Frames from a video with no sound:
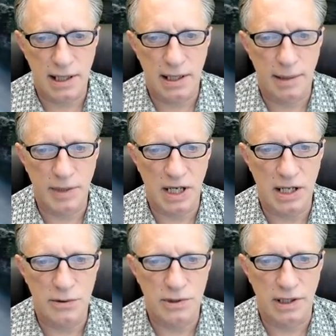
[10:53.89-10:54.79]
Uh, I'm going
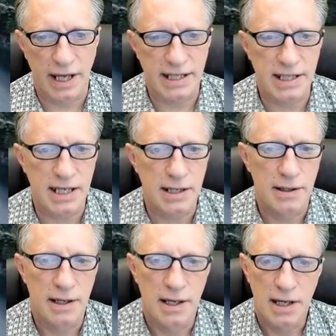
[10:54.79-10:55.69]
to use Legacy.
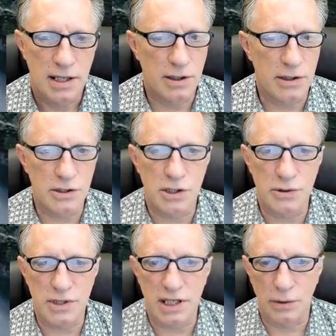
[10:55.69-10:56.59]
You can
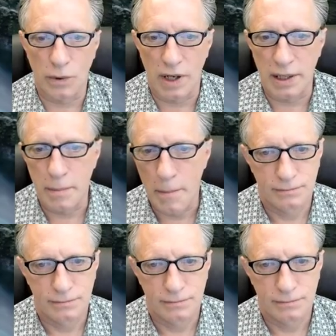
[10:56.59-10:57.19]
choose either one.